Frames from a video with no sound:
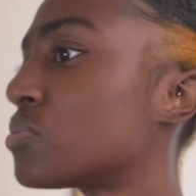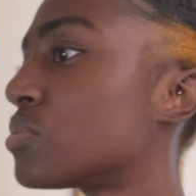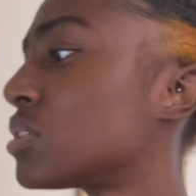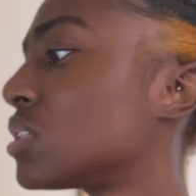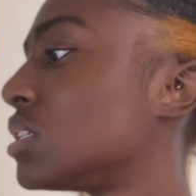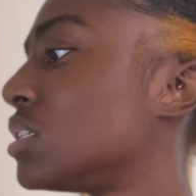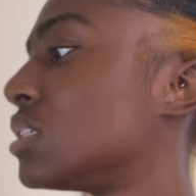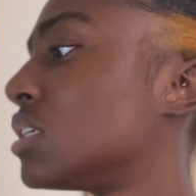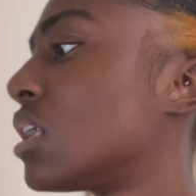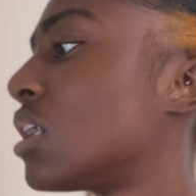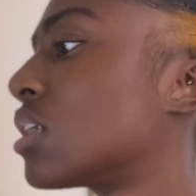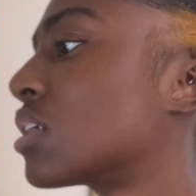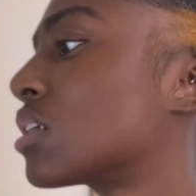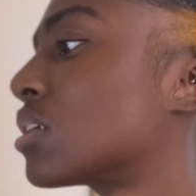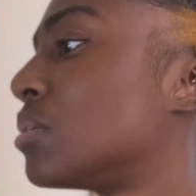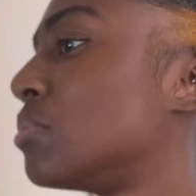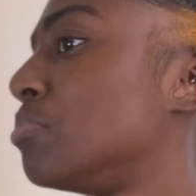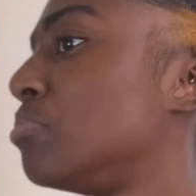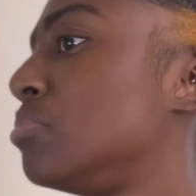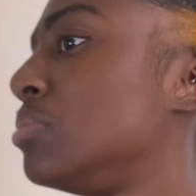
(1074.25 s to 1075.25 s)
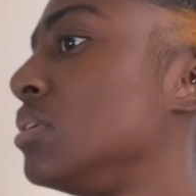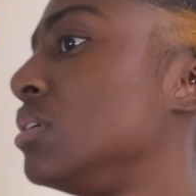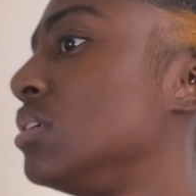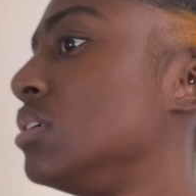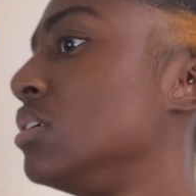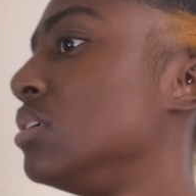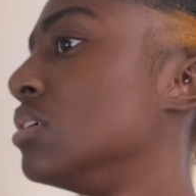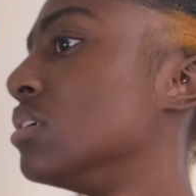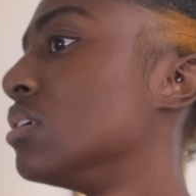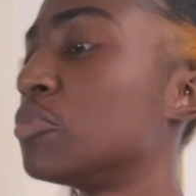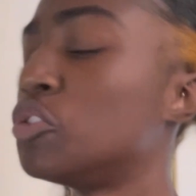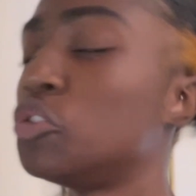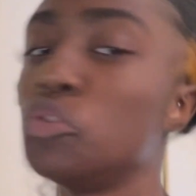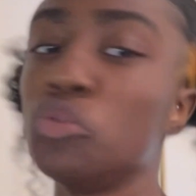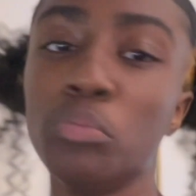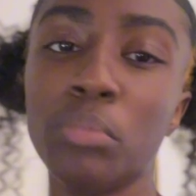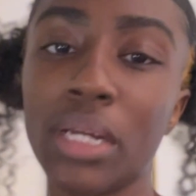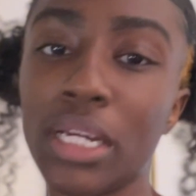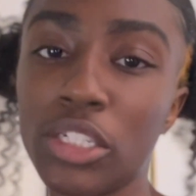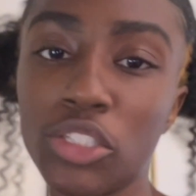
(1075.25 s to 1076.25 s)
really not gonna be too
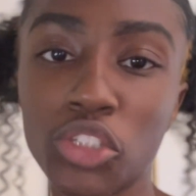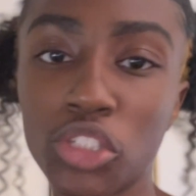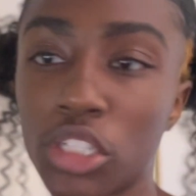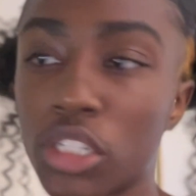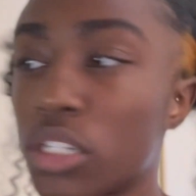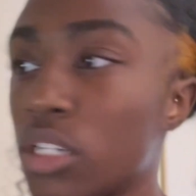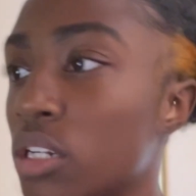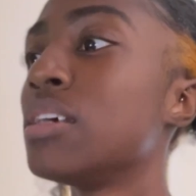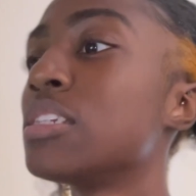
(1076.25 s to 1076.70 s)
major.